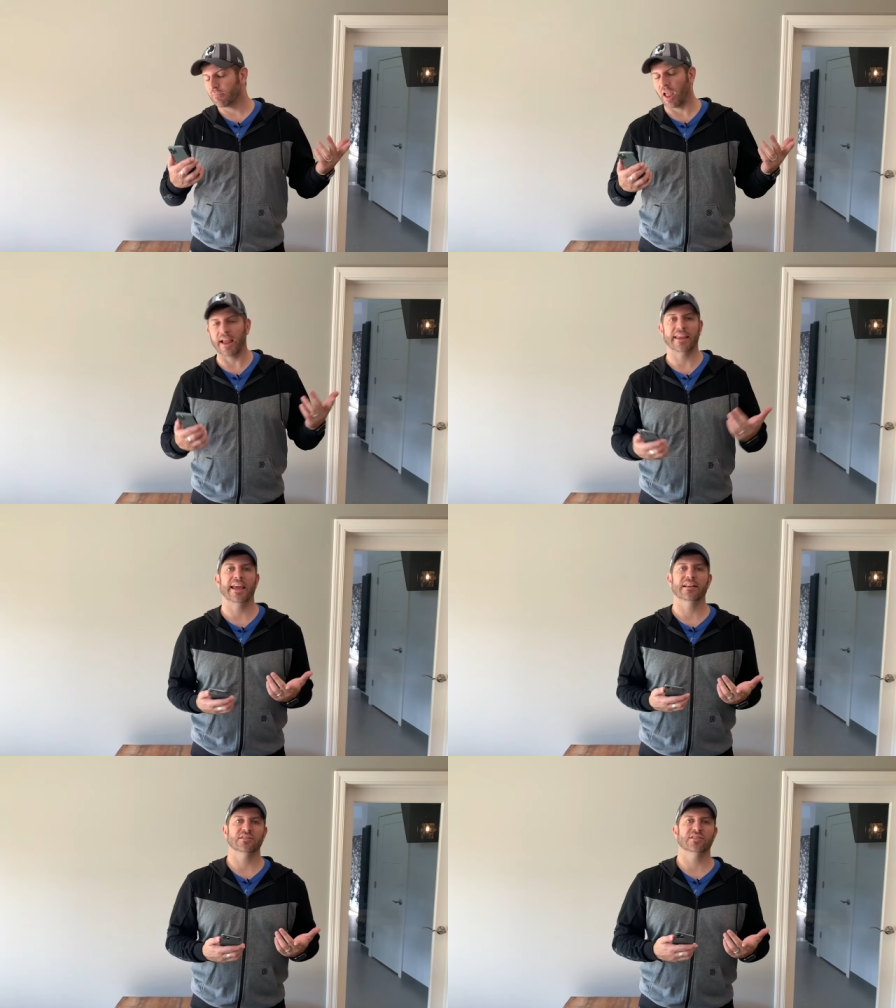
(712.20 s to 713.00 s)
I
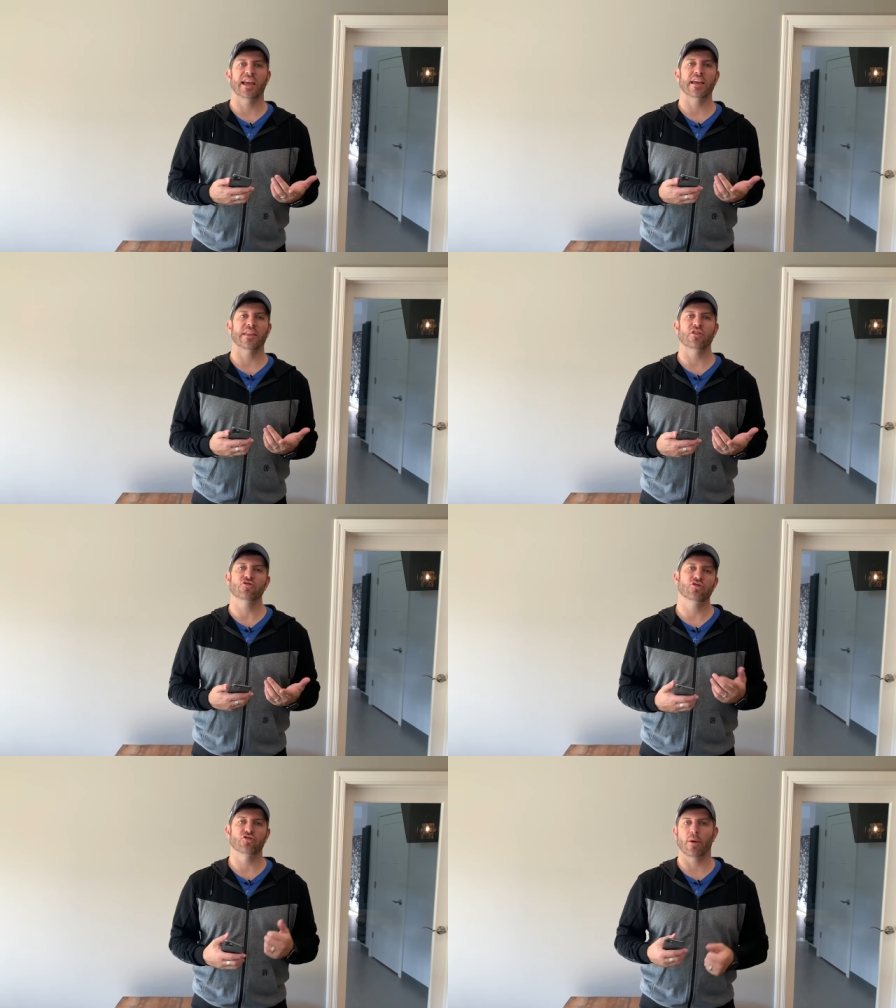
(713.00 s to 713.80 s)
can't say that you
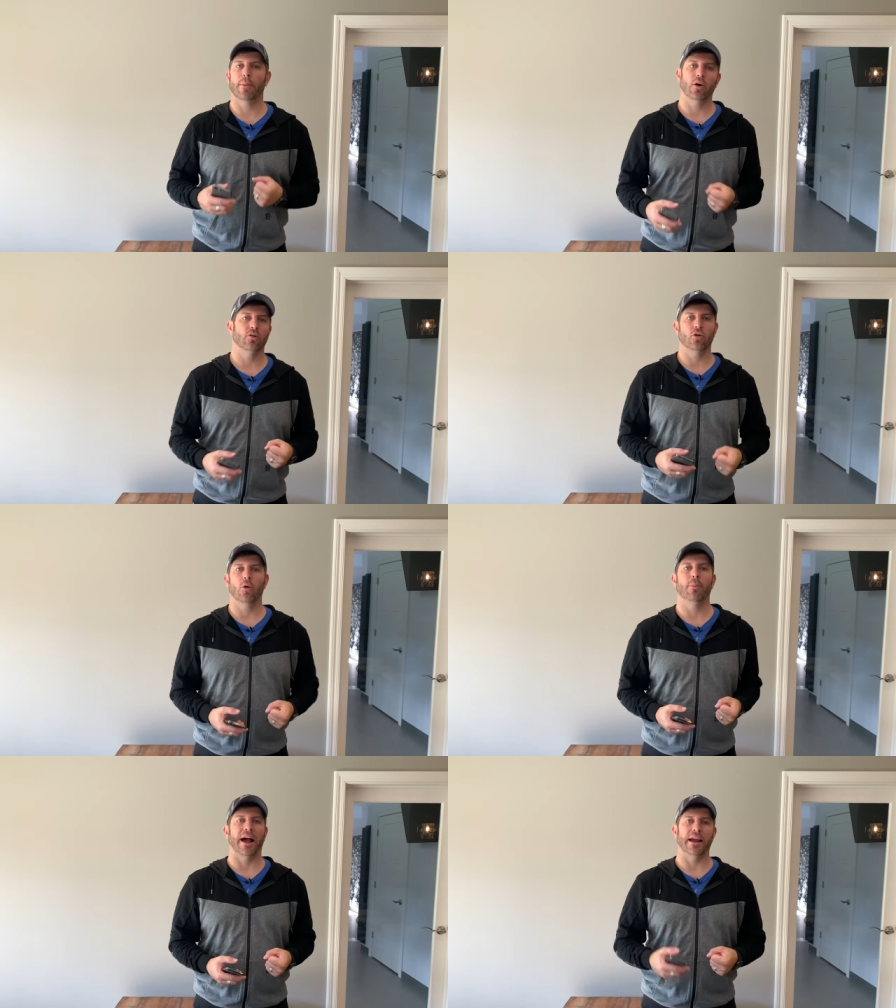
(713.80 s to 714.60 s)
should jump out and
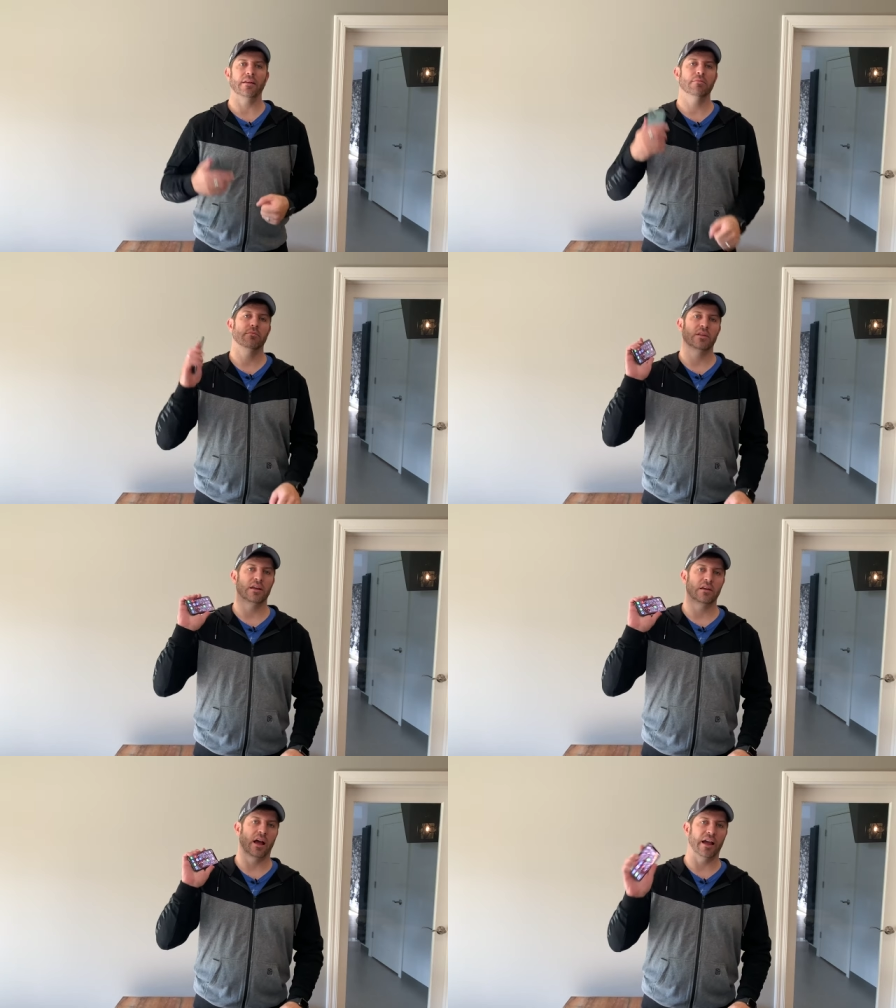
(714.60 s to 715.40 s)
go buy
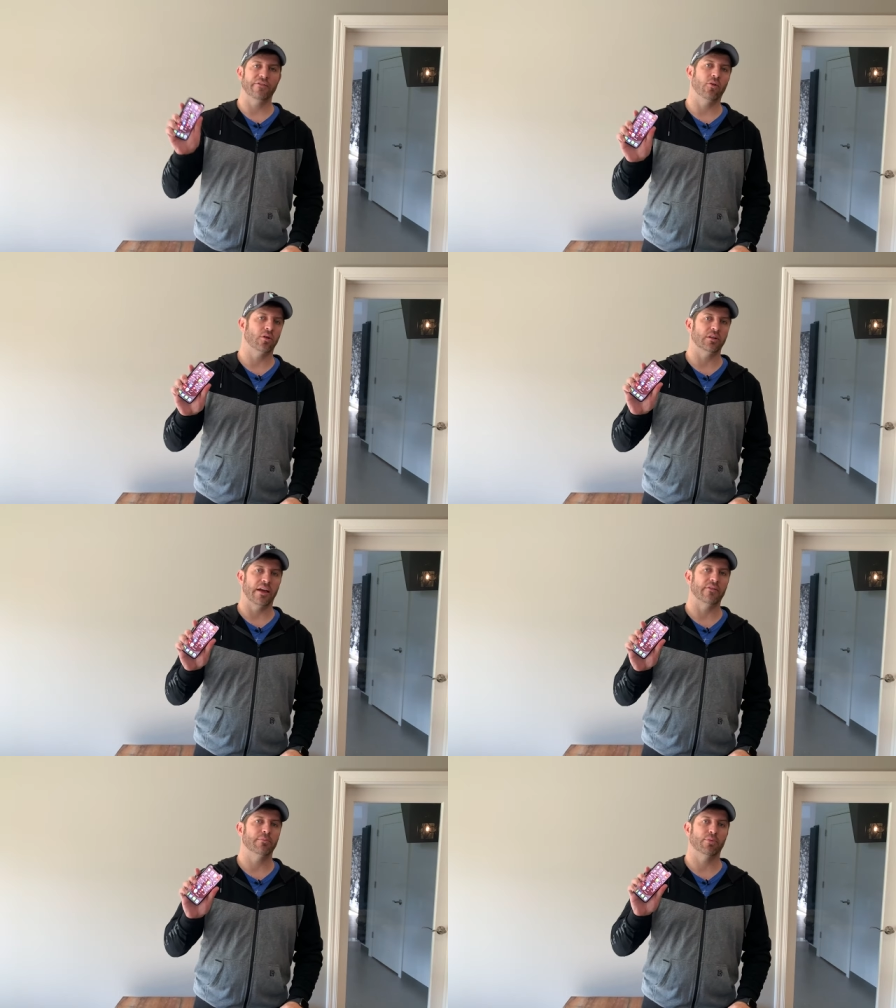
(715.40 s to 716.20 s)
the iPhone
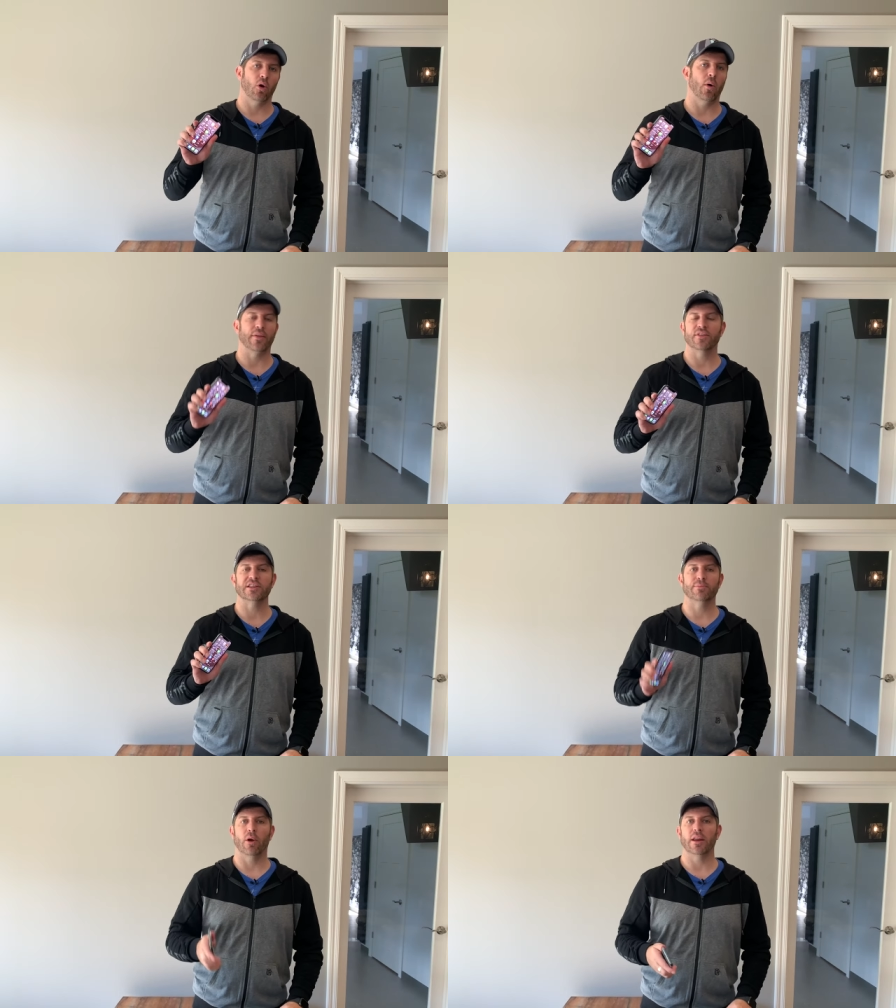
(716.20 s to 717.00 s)
11 Pro at
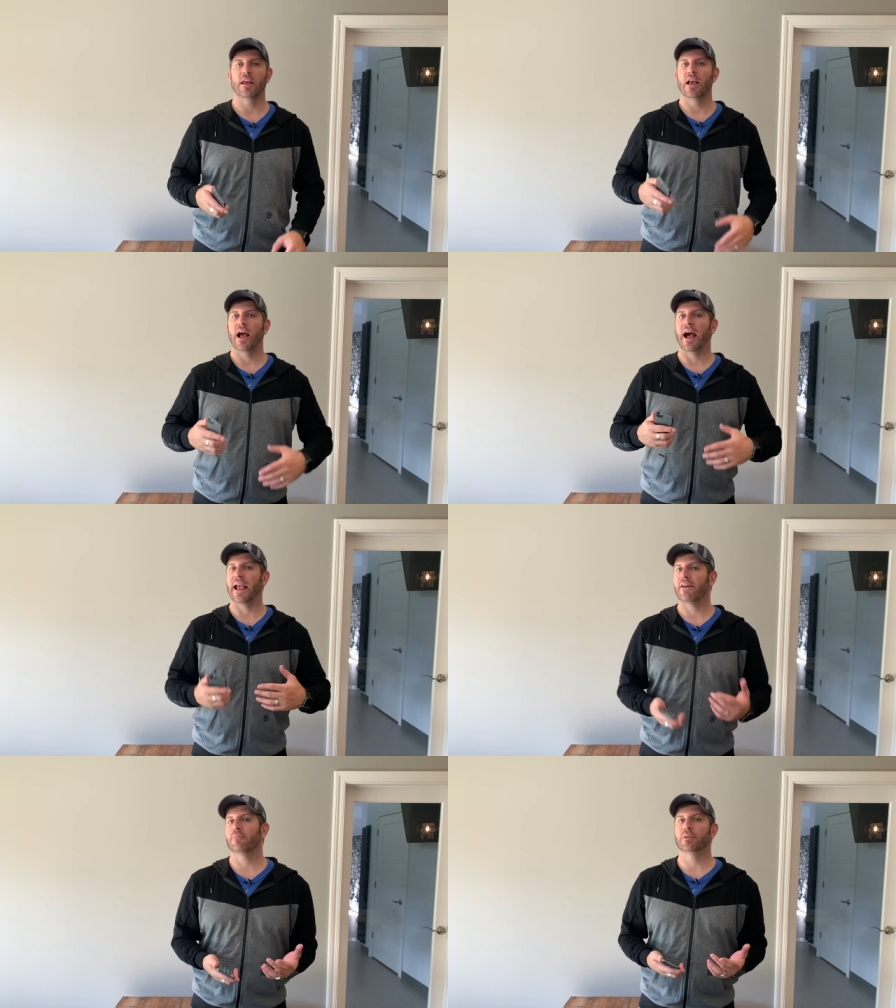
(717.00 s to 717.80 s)
this point. I
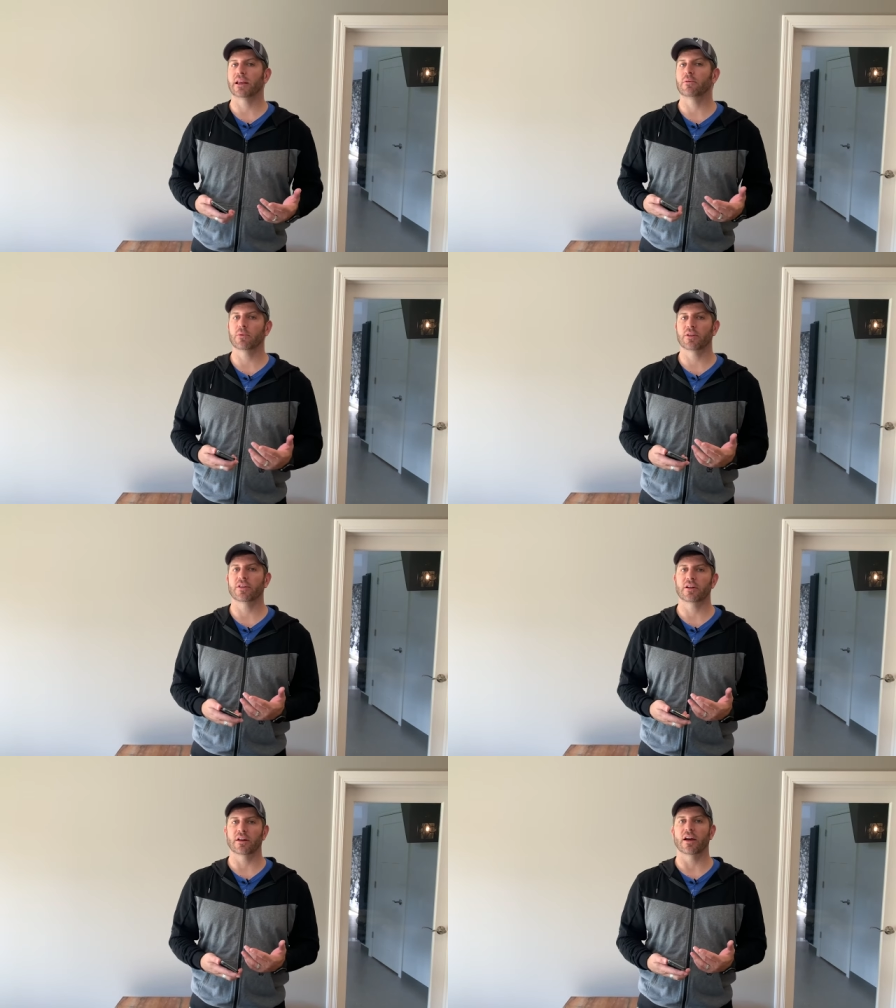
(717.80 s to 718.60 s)
haven't played with
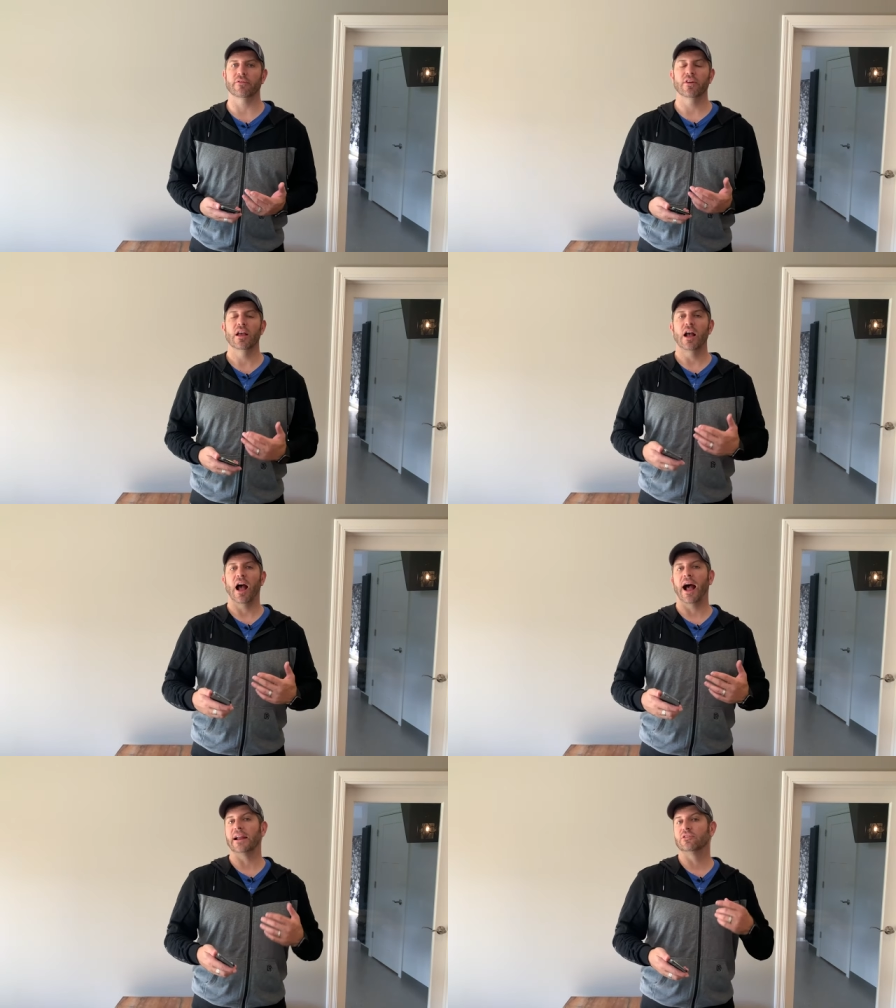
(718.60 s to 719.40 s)
it enough.
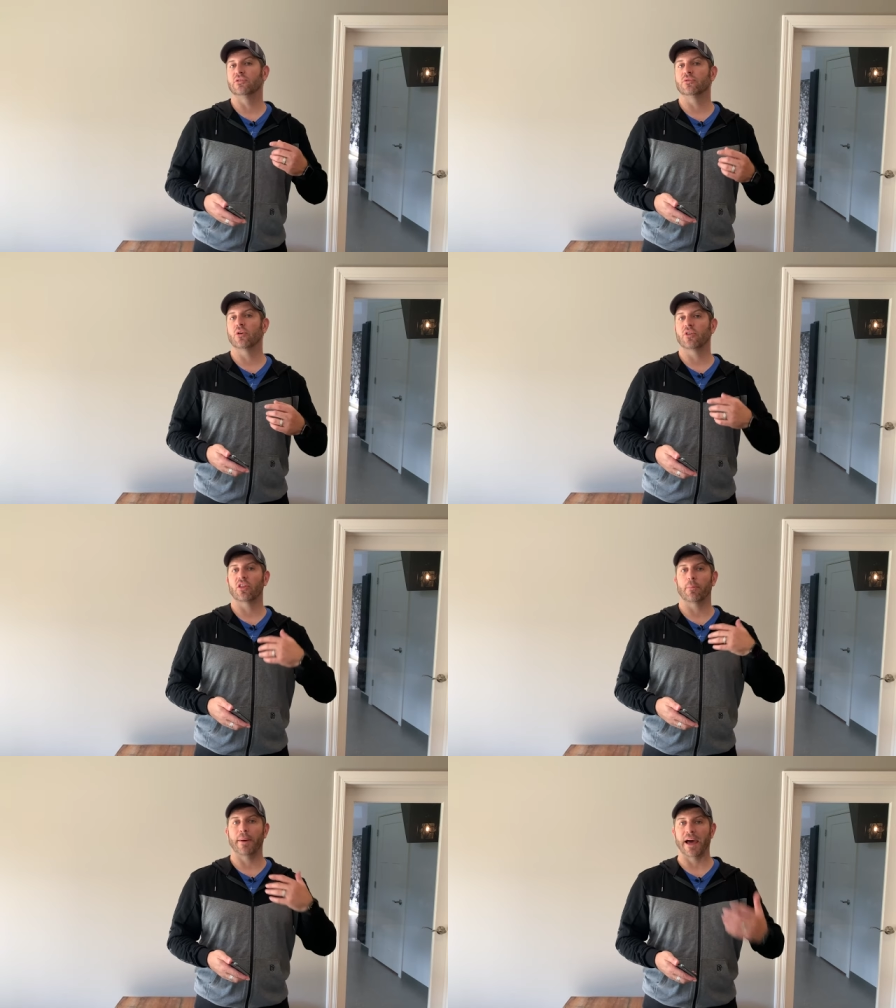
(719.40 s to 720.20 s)
I do know that
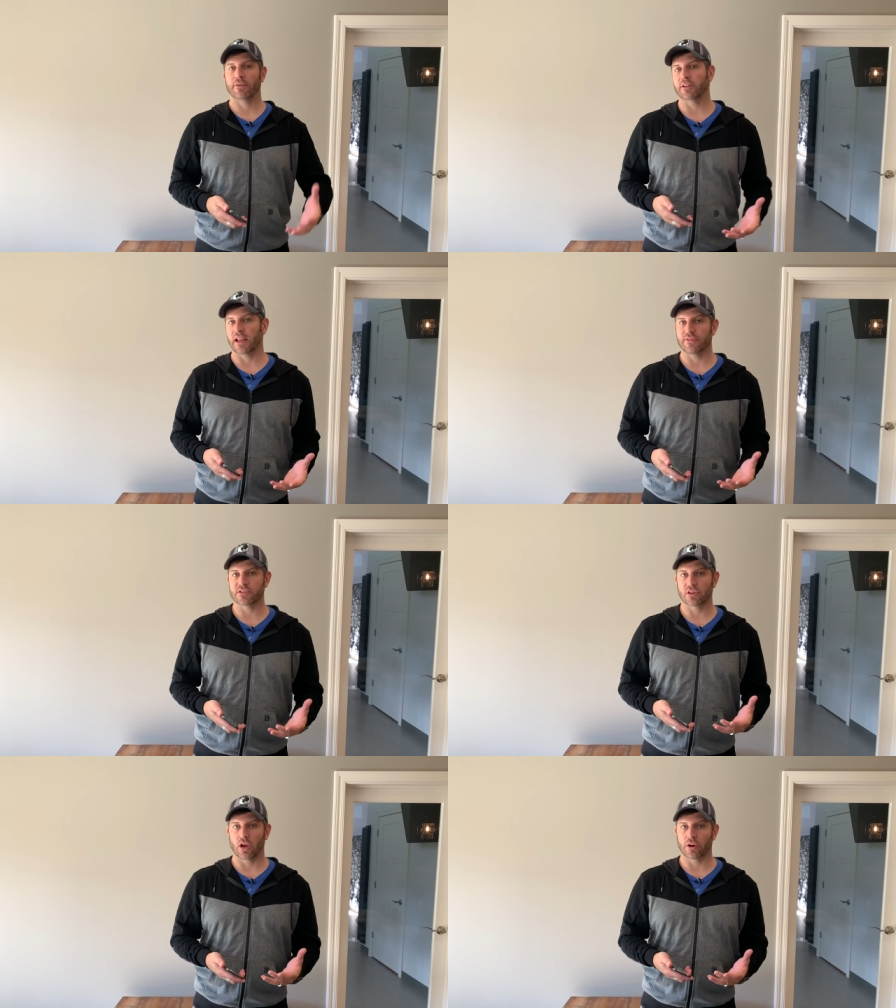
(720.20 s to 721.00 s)
the battery life
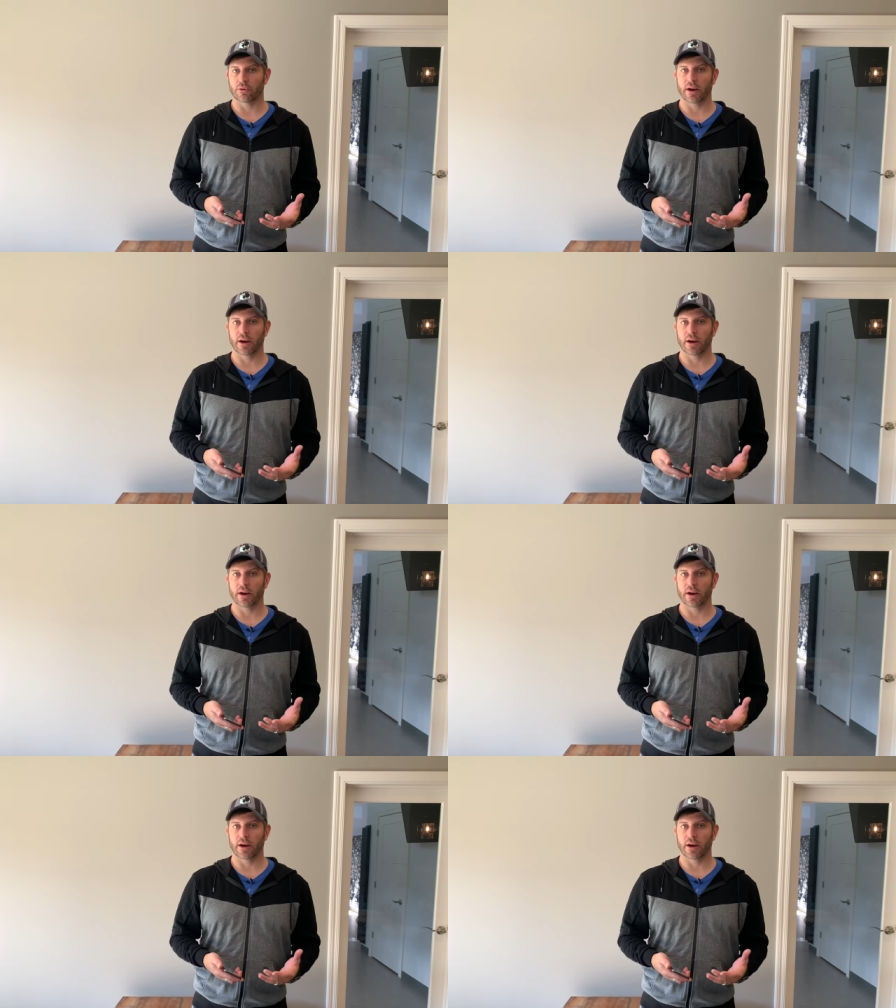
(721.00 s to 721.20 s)
is longer.